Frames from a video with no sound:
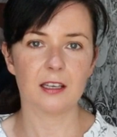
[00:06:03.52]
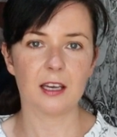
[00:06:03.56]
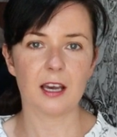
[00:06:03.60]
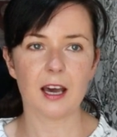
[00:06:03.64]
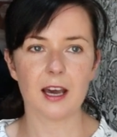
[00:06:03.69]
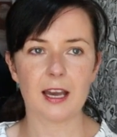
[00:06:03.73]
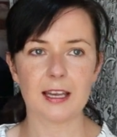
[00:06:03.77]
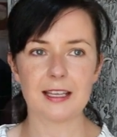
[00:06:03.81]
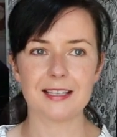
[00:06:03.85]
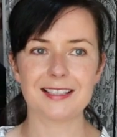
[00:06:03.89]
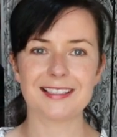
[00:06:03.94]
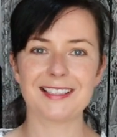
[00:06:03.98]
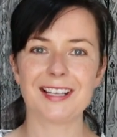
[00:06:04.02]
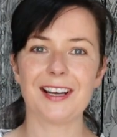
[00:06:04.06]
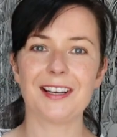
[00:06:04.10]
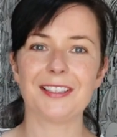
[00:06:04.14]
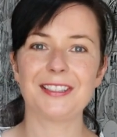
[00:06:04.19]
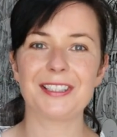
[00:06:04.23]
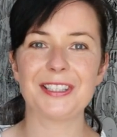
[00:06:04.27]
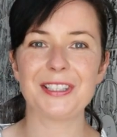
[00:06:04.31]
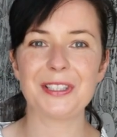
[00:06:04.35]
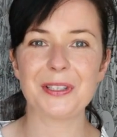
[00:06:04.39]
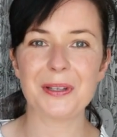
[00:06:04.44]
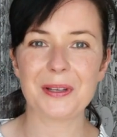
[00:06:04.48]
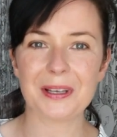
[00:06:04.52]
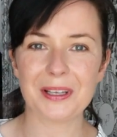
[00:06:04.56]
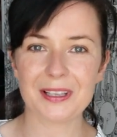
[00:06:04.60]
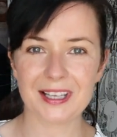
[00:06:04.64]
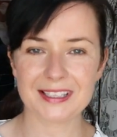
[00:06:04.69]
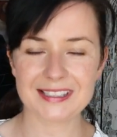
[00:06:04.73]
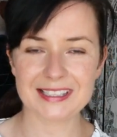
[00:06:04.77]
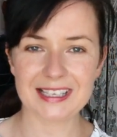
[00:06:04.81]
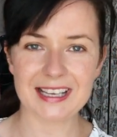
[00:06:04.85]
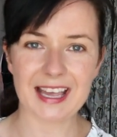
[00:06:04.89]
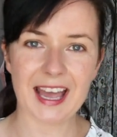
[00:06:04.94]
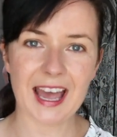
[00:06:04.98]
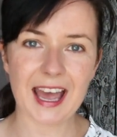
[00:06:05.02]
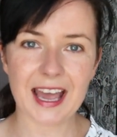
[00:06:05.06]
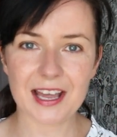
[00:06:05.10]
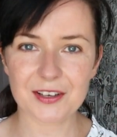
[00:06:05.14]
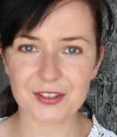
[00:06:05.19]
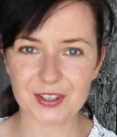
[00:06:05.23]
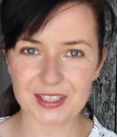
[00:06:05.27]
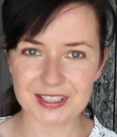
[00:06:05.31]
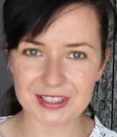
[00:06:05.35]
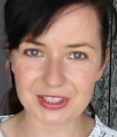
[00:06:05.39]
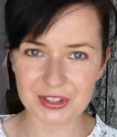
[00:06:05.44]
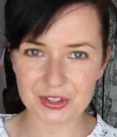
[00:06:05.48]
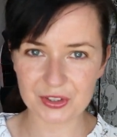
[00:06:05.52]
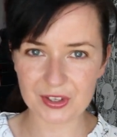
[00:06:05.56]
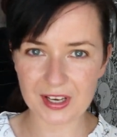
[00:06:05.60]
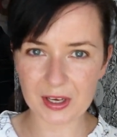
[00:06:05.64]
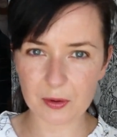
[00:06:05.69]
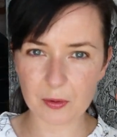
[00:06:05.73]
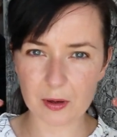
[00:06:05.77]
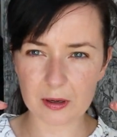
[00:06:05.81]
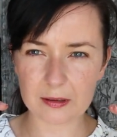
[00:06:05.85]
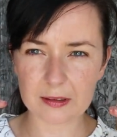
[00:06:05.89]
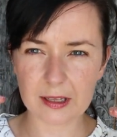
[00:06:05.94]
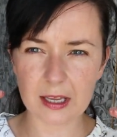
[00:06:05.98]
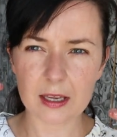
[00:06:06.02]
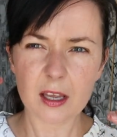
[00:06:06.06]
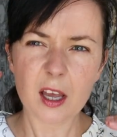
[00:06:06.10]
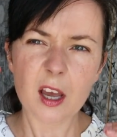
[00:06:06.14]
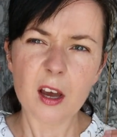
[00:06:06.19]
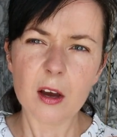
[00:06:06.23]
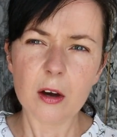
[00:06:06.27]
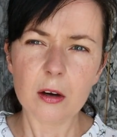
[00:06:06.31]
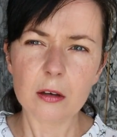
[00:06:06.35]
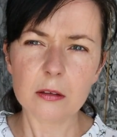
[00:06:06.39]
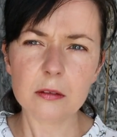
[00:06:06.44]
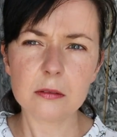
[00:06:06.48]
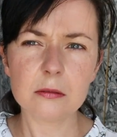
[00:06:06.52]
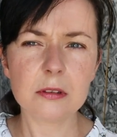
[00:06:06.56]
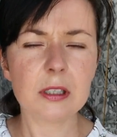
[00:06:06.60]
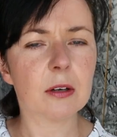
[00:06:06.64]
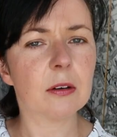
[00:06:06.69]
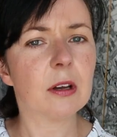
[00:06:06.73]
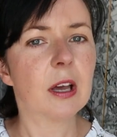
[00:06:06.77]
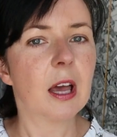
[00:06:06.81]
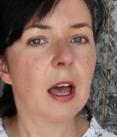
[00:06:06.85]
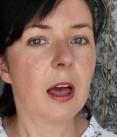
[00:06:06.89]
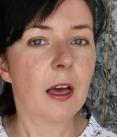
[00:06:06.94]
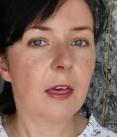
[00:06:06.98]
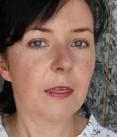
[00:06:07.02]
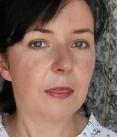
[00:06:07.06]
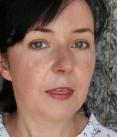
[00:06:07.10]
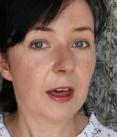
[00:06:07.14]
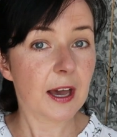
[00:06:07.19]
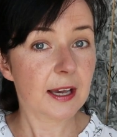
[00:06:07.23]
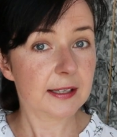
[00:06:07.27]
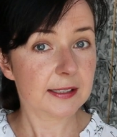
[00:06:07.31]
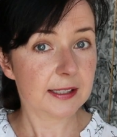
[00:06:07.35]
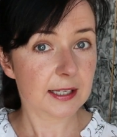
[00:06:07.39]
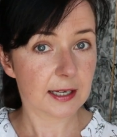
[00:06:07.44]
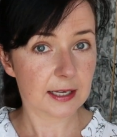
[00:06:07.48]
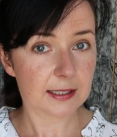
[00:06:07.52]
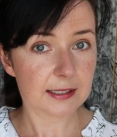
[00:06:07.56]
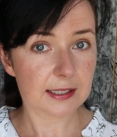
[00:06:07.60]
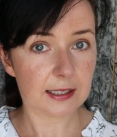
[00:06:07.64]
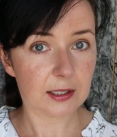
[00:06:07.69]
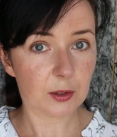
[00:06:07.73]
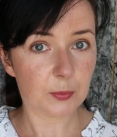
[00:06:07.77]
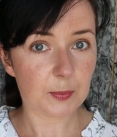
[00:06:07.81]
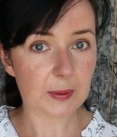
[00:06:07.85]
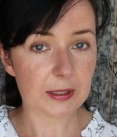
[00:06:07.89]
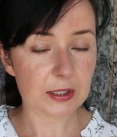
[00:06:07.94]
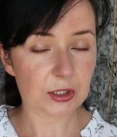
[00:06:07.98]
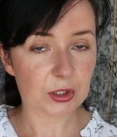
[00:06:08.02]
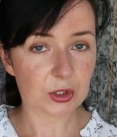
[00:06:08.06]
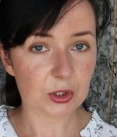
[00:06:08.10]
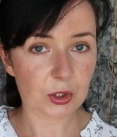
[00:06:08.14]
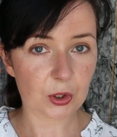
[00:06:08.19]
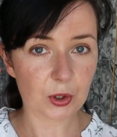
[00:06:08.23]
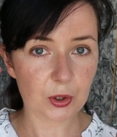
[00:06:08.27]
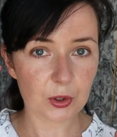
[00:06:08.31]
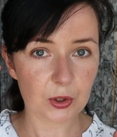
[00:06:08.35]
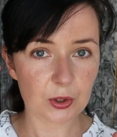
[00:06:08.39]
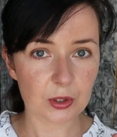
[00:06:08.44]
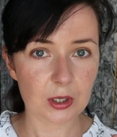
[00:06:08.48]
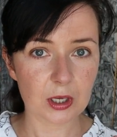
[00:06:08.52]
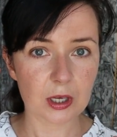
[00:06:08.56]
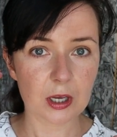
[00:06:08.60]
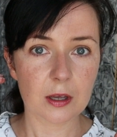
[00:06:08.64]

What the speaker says: I started doing classic hairdresser trick where I was like, oh no, that side's a little bit short,